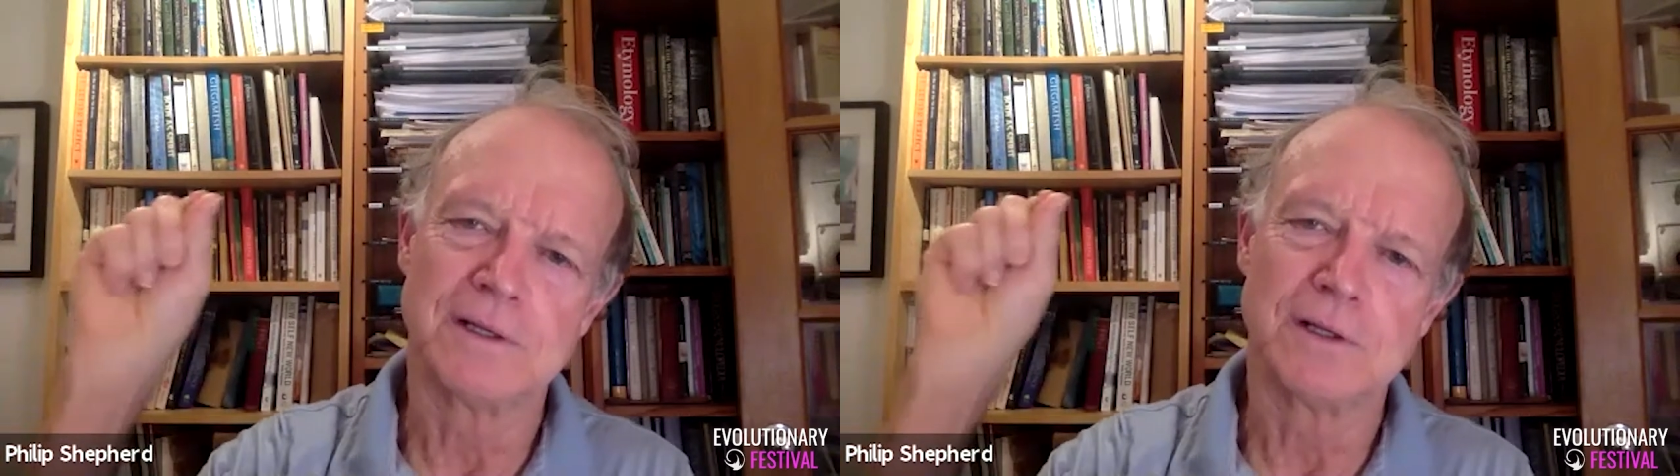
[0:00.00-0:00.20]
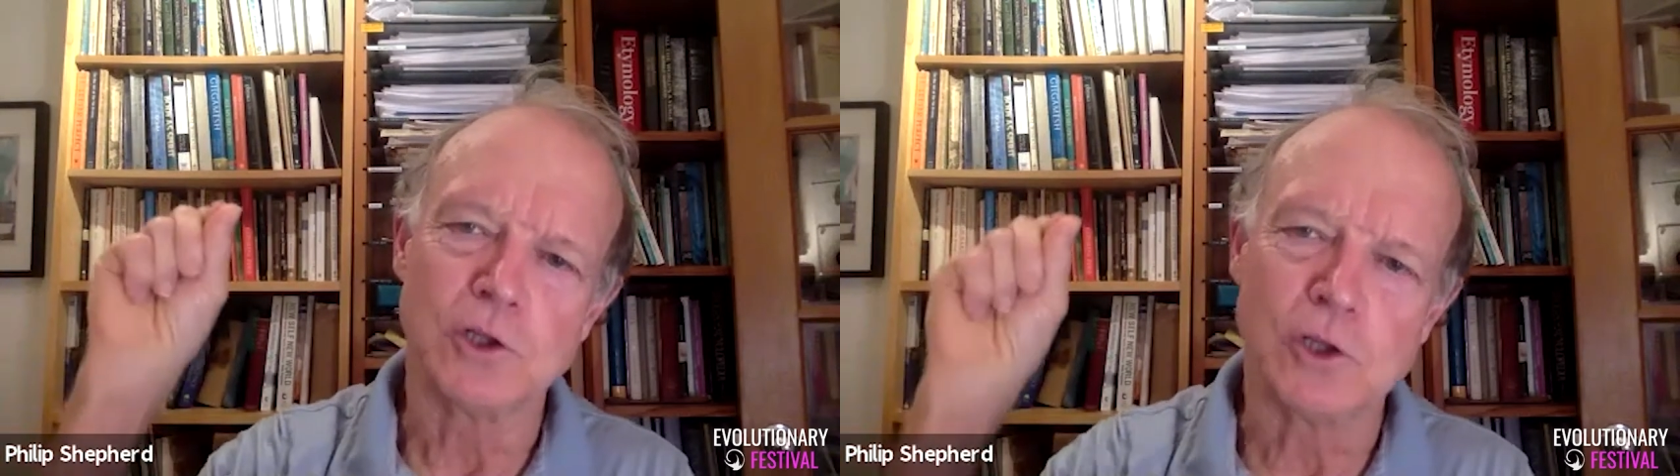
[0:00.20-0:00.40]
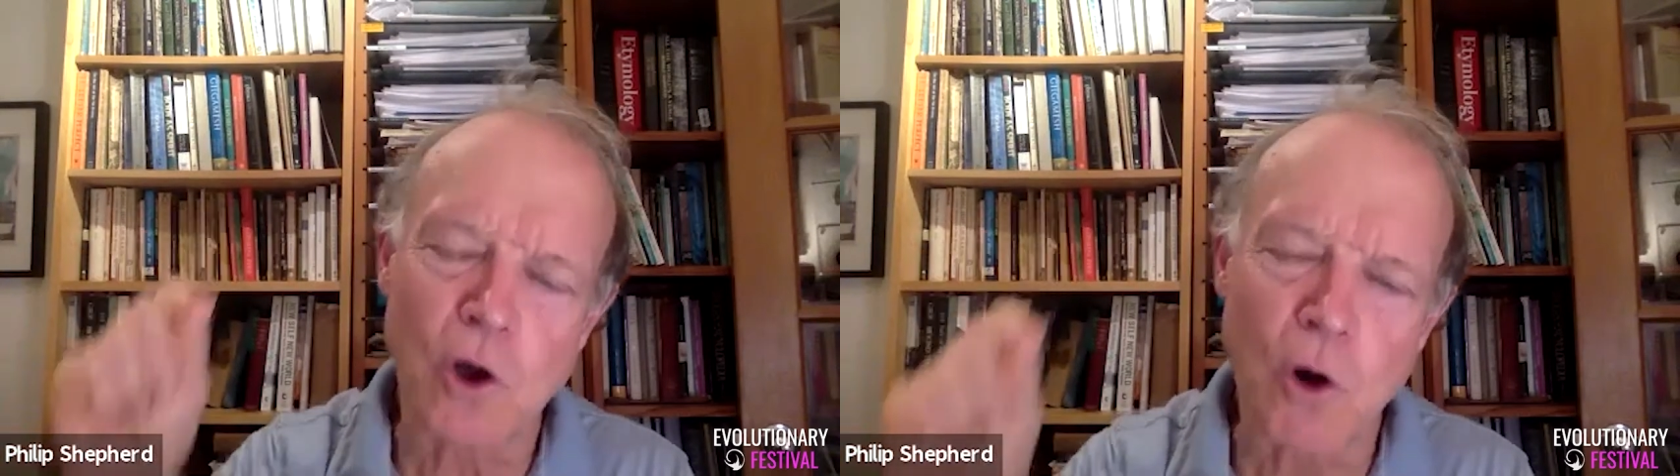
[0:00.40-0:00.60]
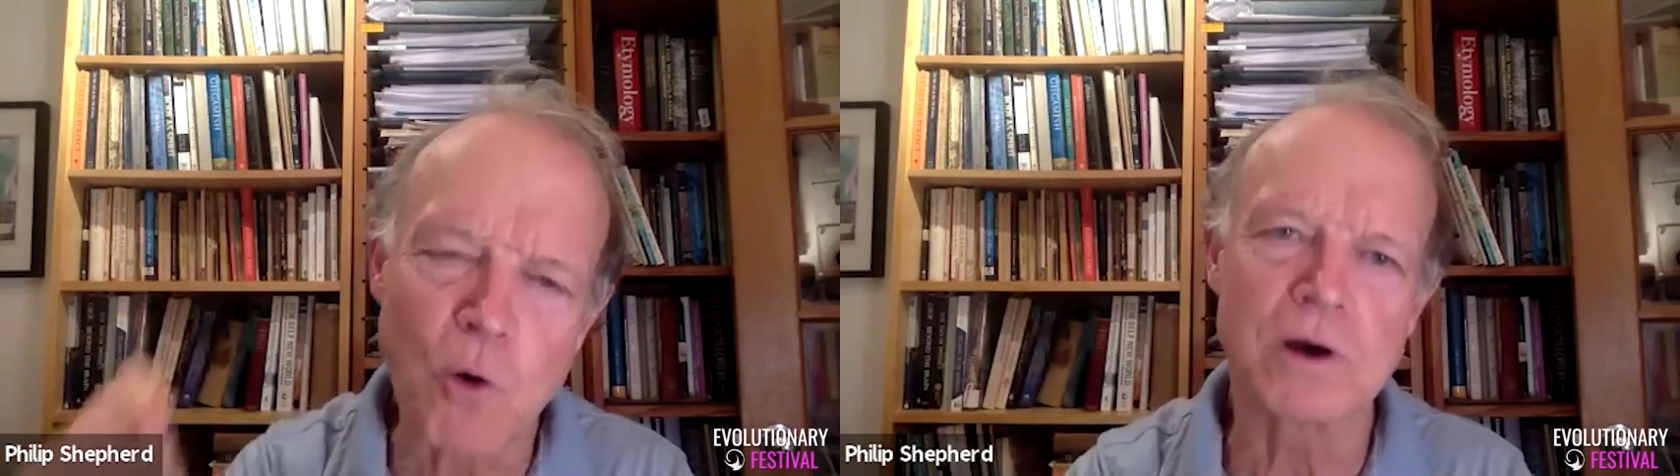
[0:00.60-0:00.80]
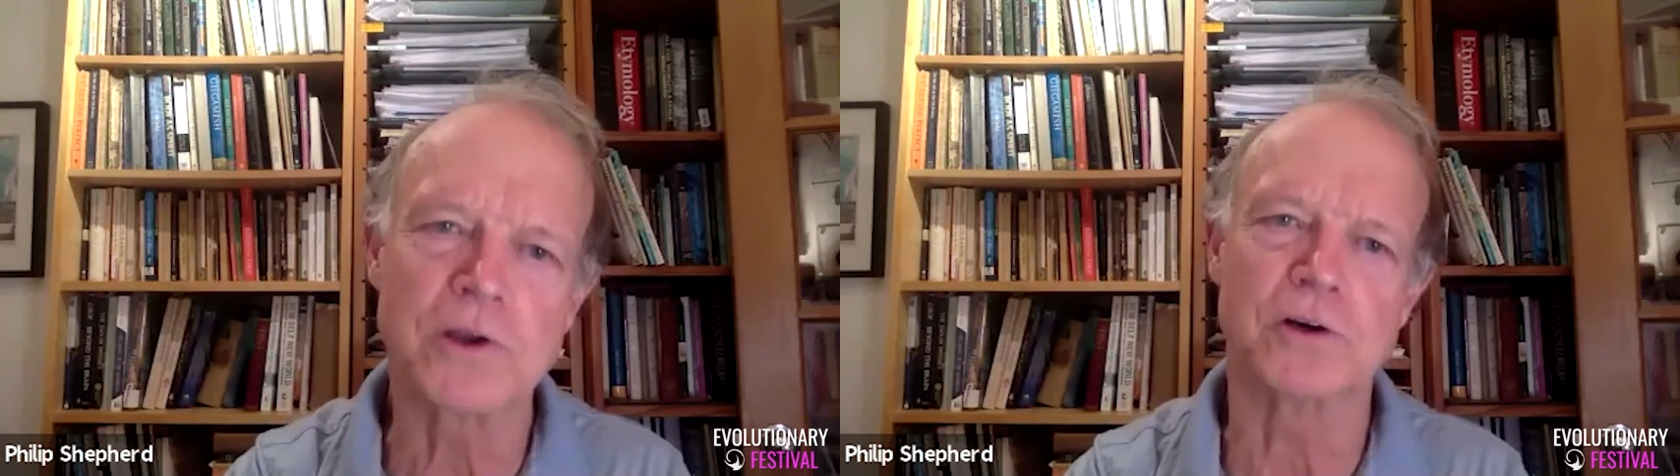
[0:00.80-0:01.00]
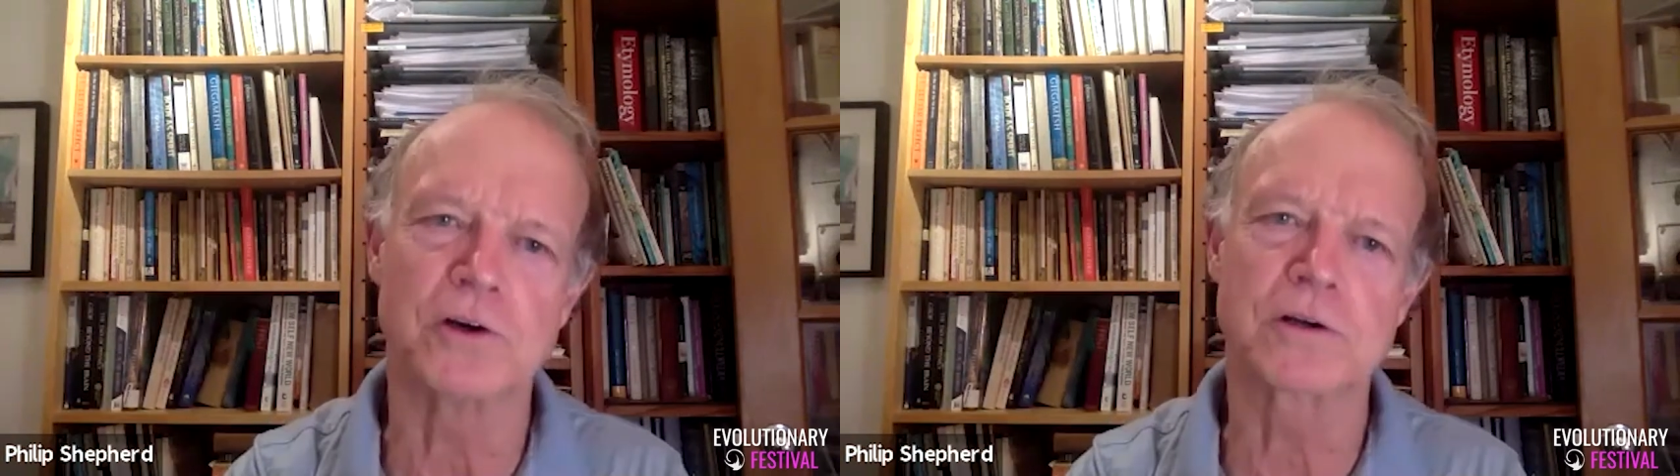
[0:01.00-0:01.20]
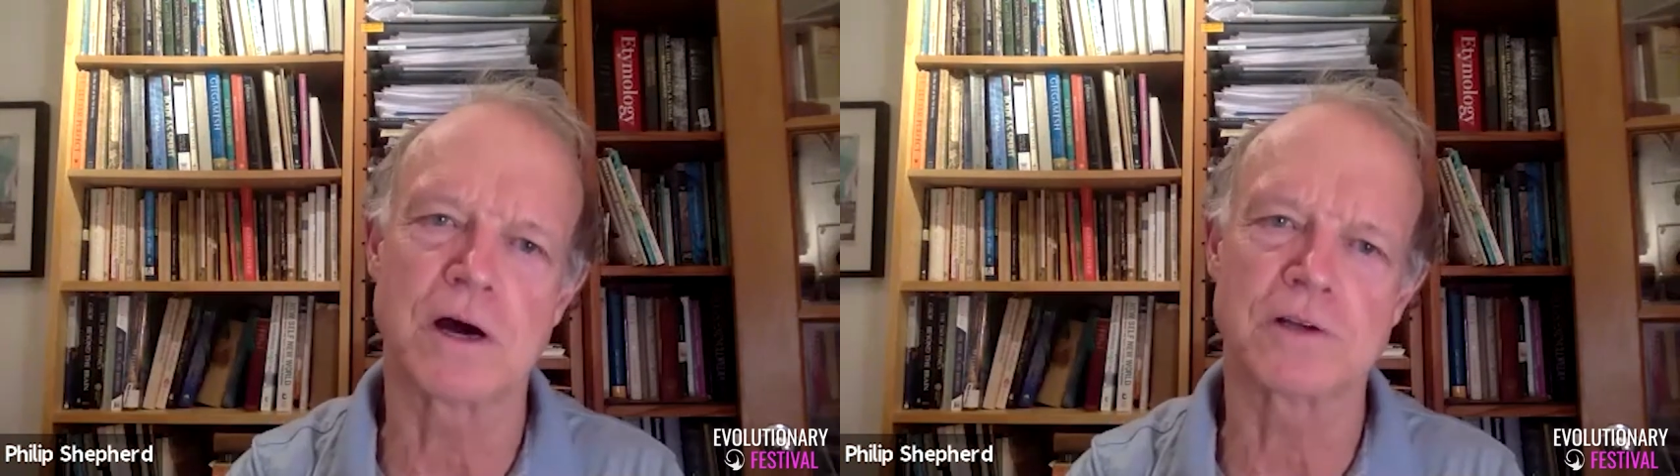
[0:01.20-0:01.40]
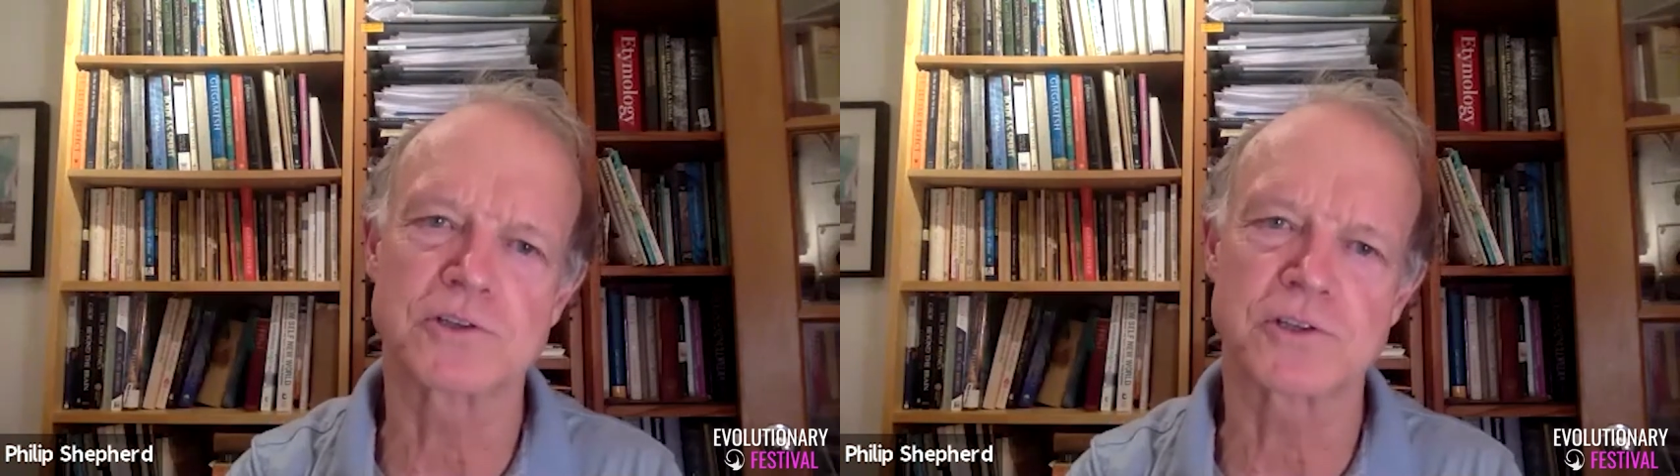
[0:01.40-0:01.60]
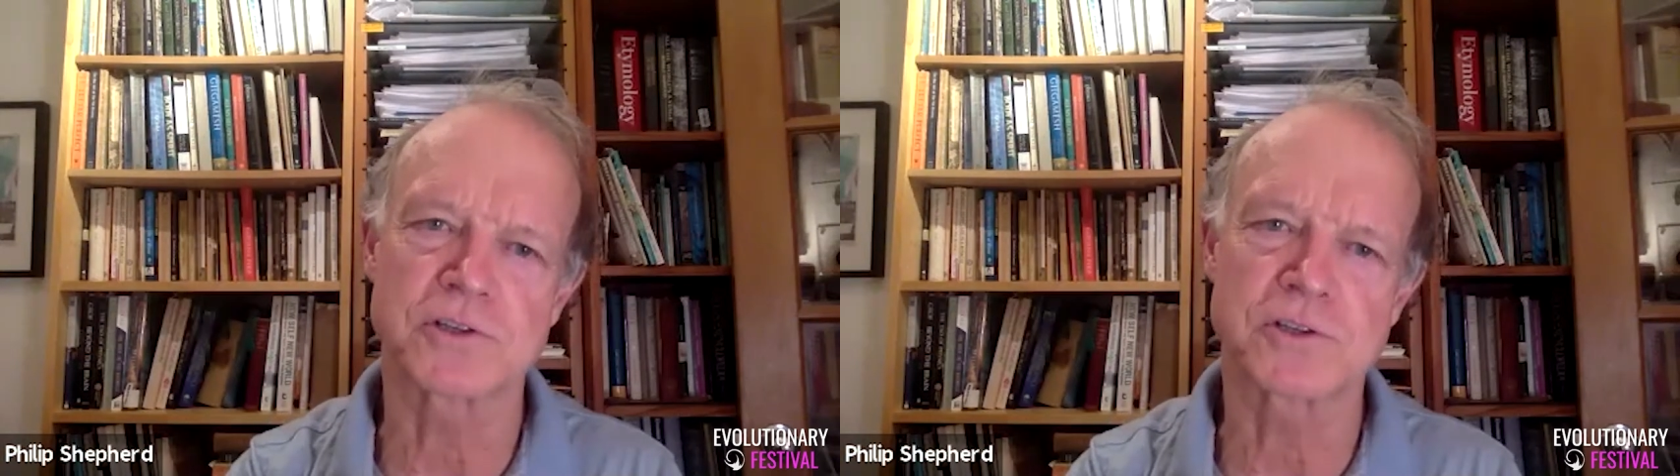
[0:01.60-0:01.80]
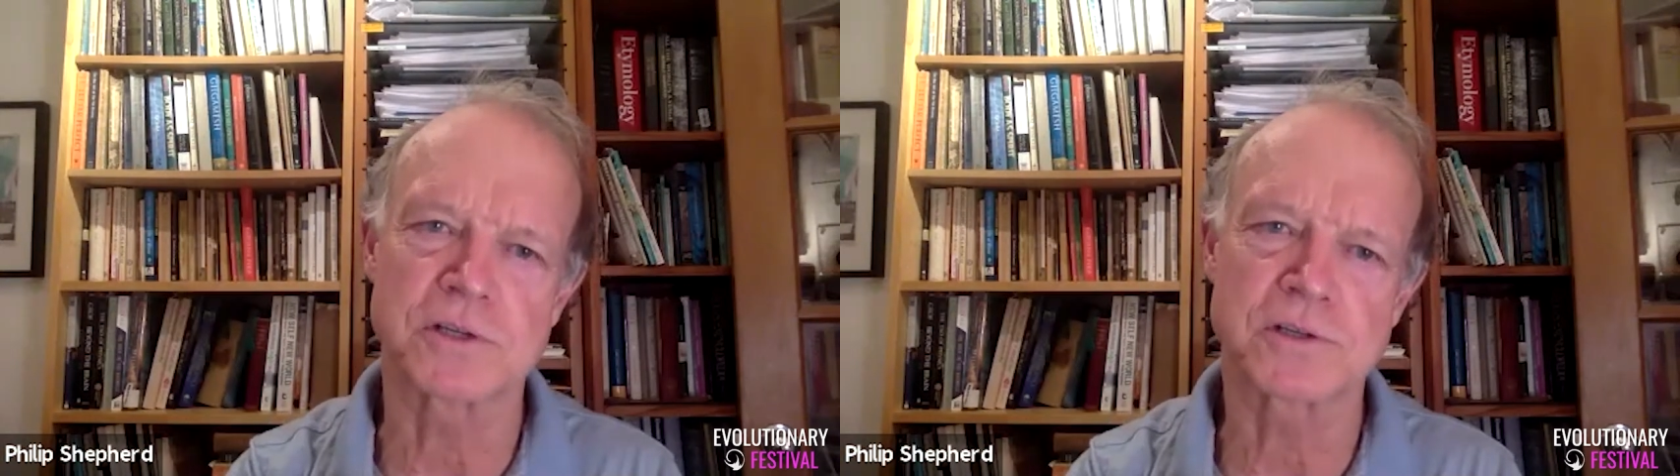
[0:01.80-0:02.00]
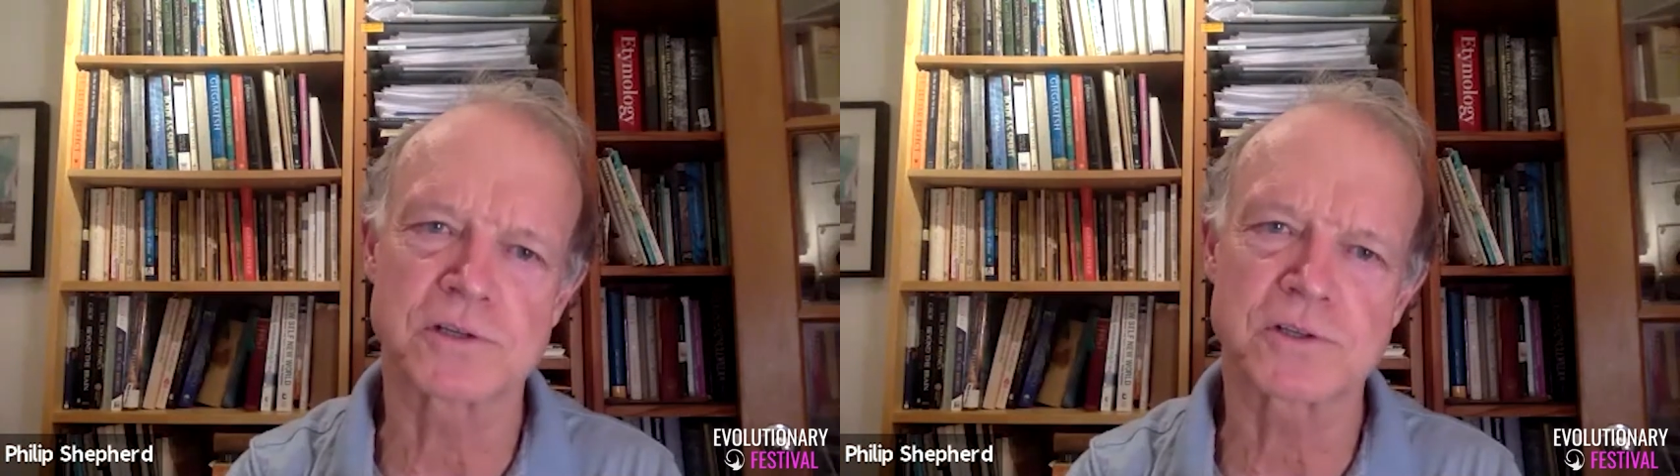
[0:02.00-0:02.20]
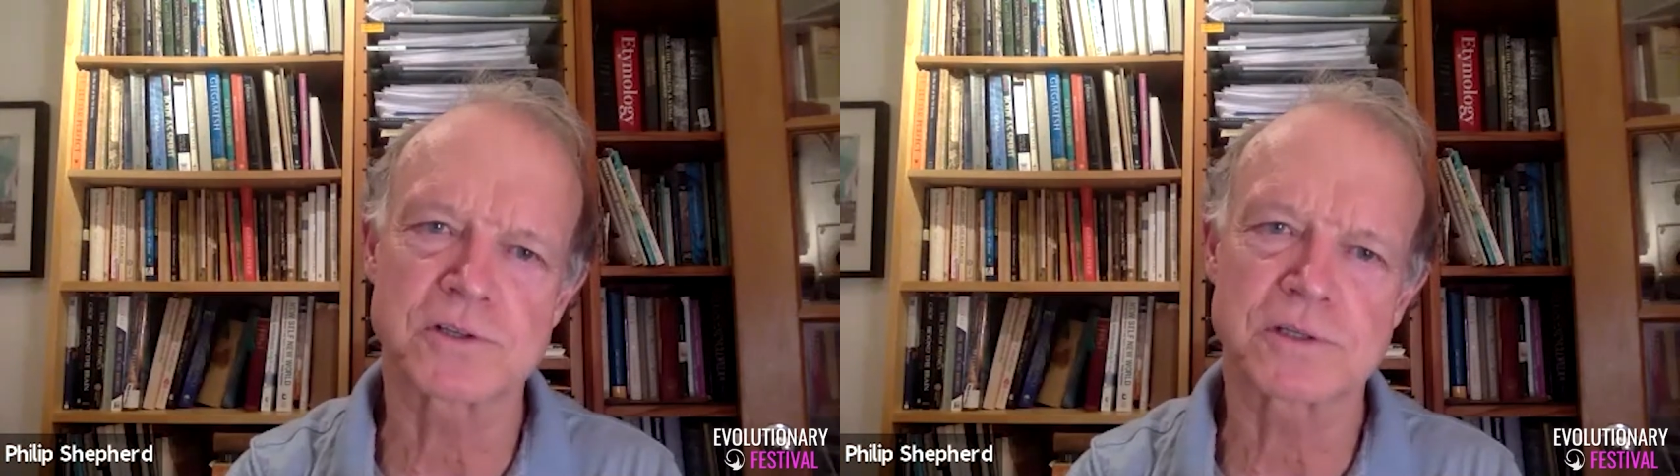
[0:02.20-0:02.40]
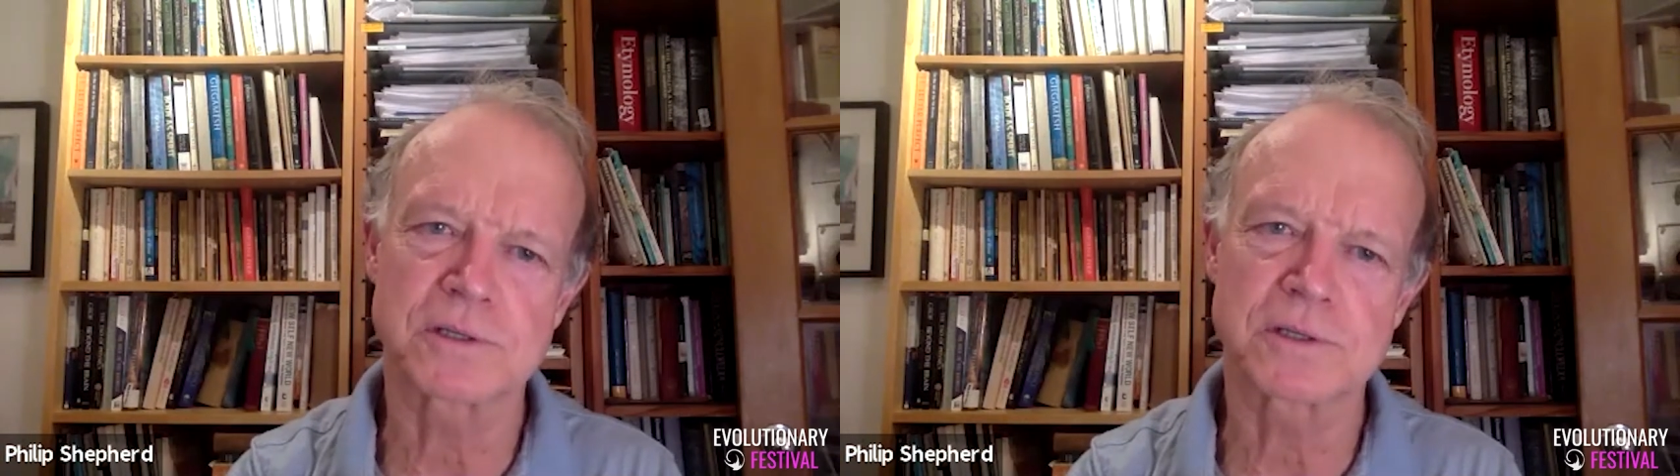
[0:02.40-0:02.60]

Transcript: Lower your consciousness.